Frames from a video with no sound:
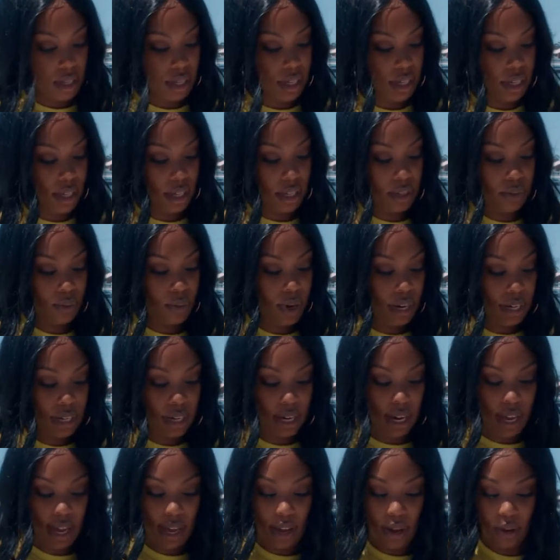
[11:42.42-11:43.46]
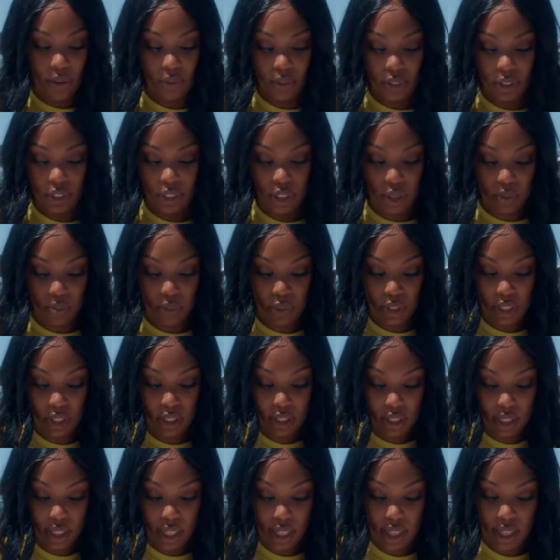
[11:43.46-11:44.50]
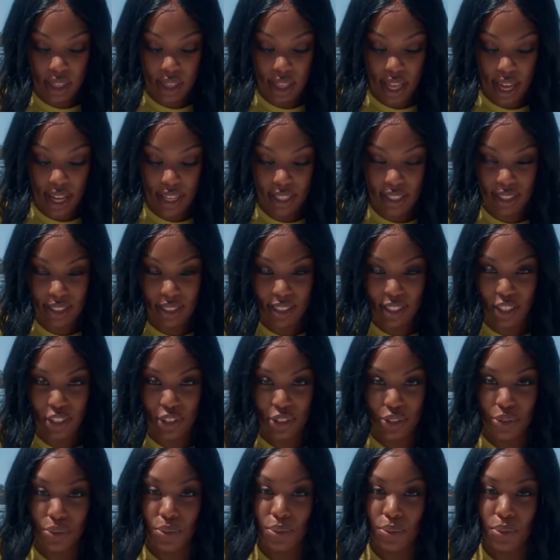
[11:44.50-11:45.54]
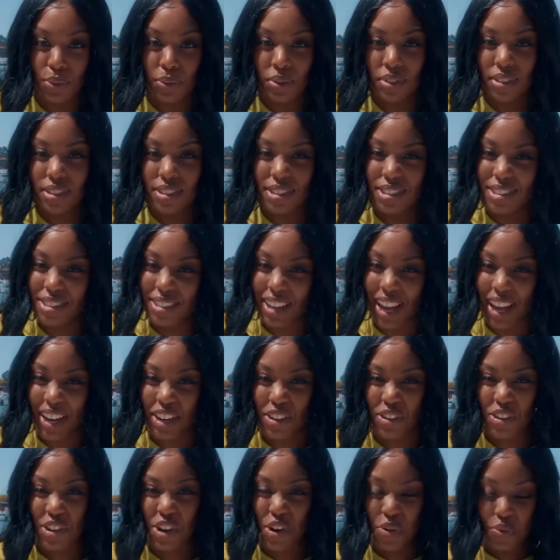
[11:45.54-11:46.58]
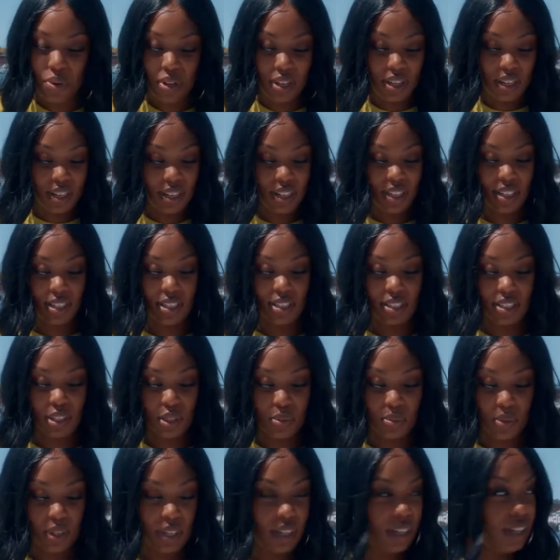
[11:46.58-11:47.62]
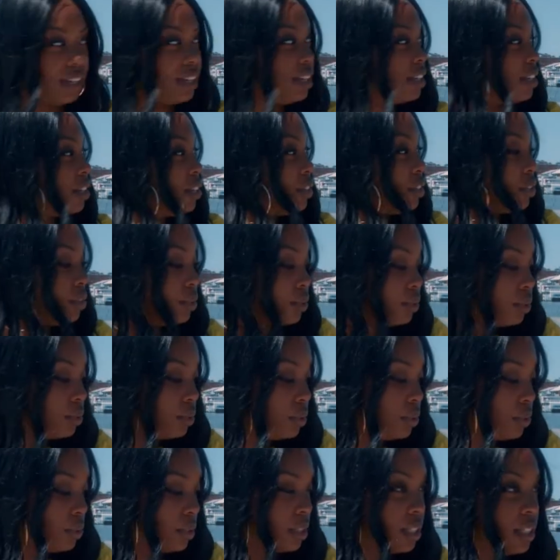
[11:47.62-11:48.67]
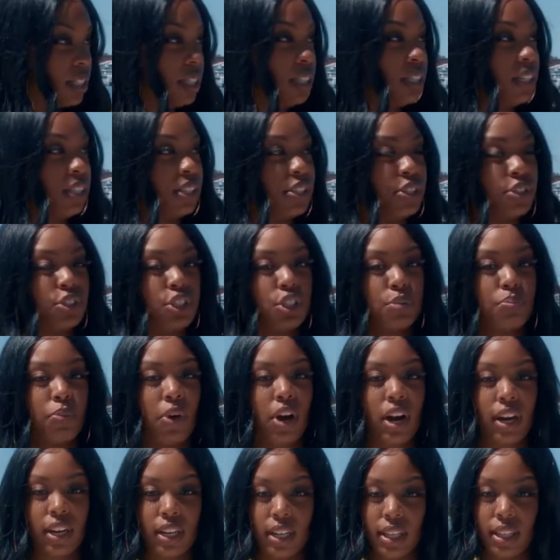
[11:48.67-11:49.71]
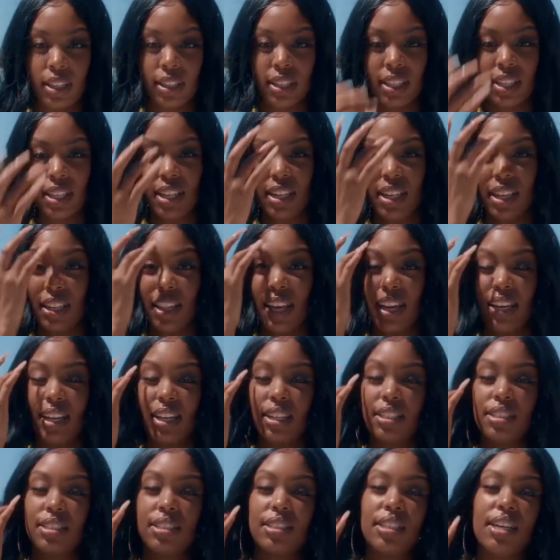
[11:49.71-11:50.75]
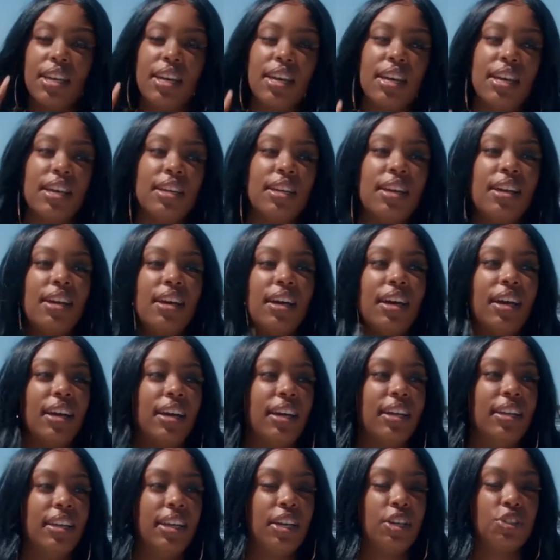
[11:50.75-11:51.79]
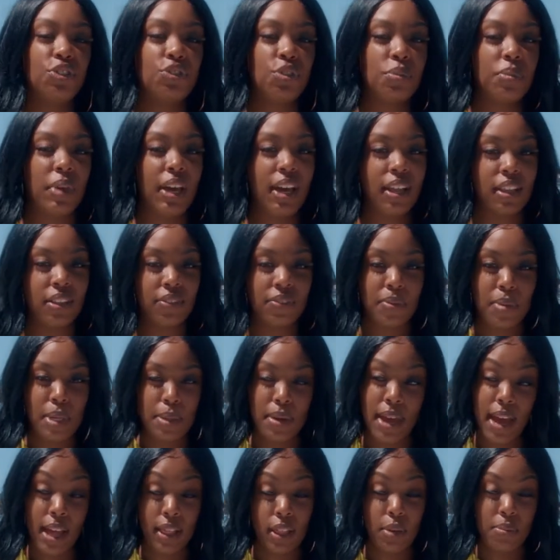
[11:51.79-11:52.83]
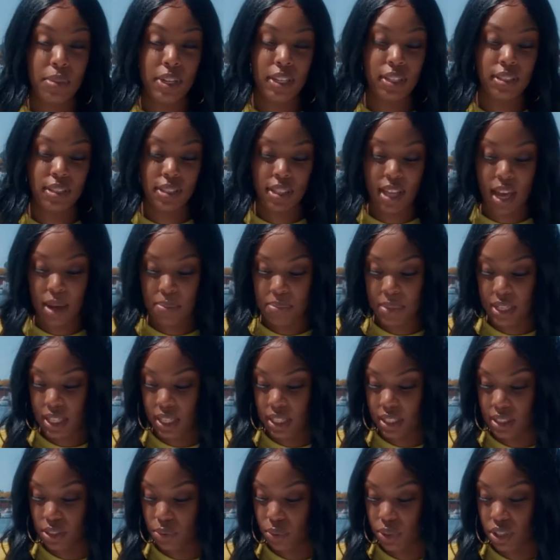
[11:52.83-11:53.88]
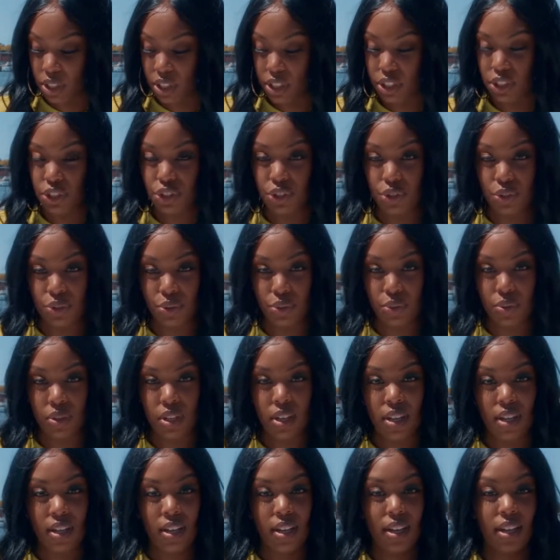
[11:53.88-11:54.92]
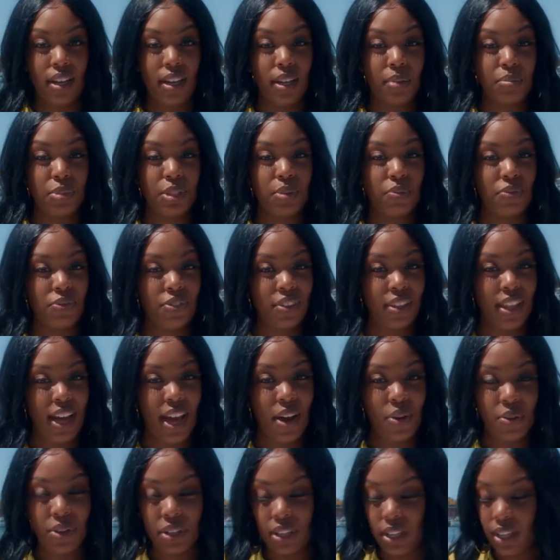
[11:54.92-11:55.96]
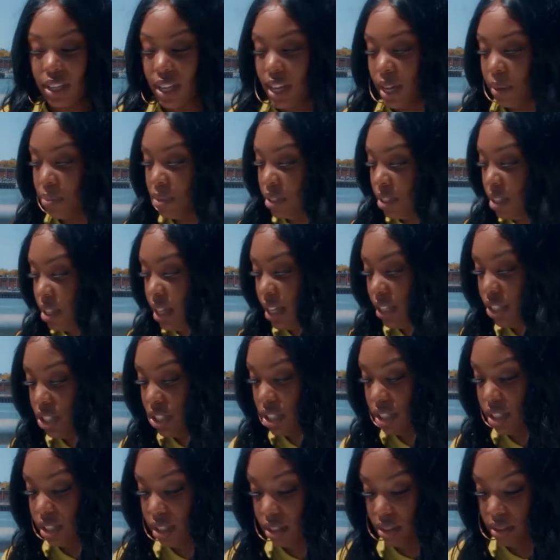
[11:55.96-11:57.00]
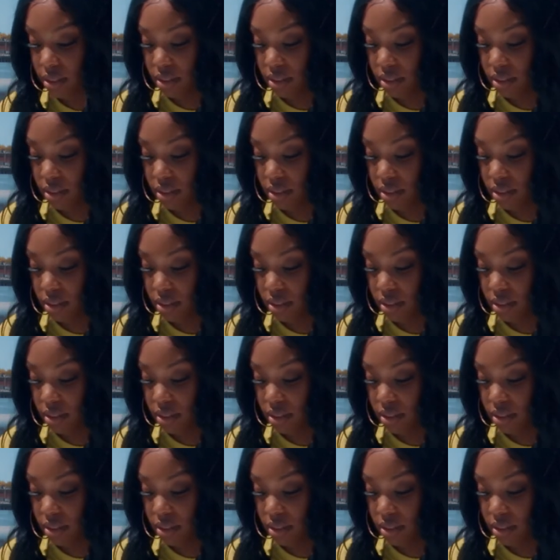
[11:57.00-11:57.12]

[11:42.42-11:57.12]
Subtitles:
And right now, for some reason, that's nudes. I don't know what it is, but nudes and a little sparkly. And like I said, nails from the elements. That means we're going to do some flower encapsulation,